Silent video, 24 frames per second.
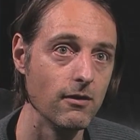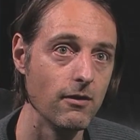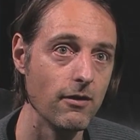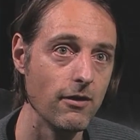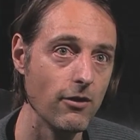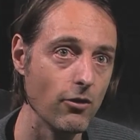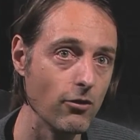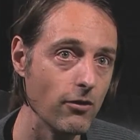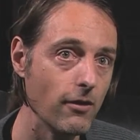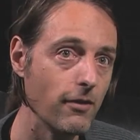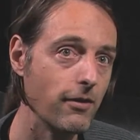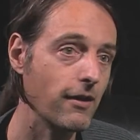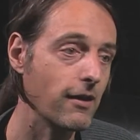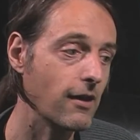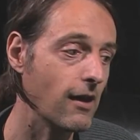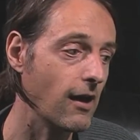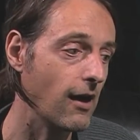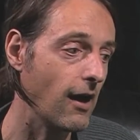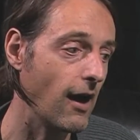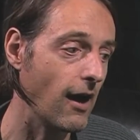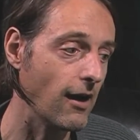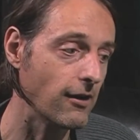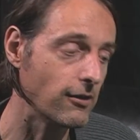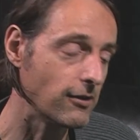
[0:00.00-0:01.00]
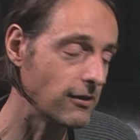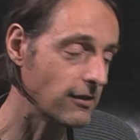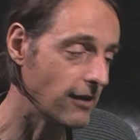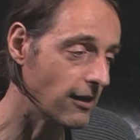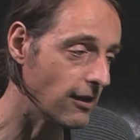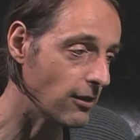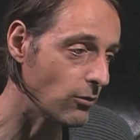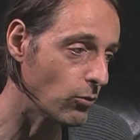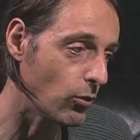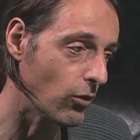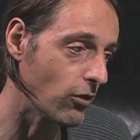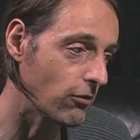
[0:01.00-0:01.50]
The only thing I
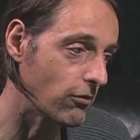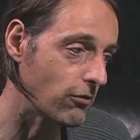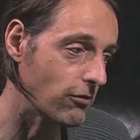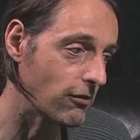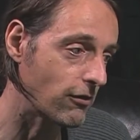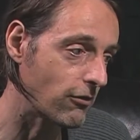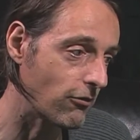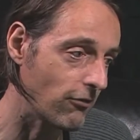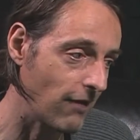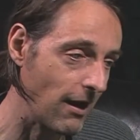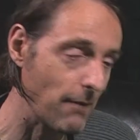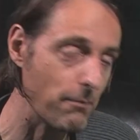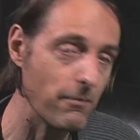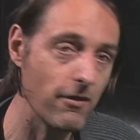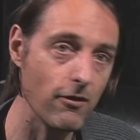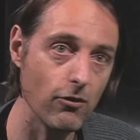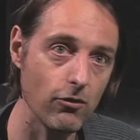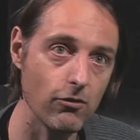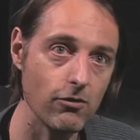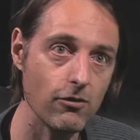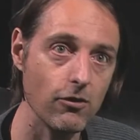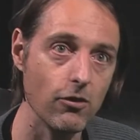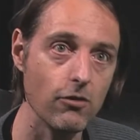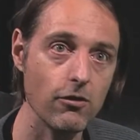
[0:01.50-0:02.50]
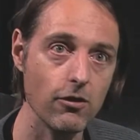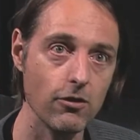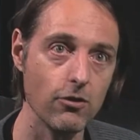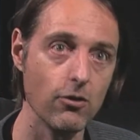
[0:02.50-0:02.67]
did was grab those stones.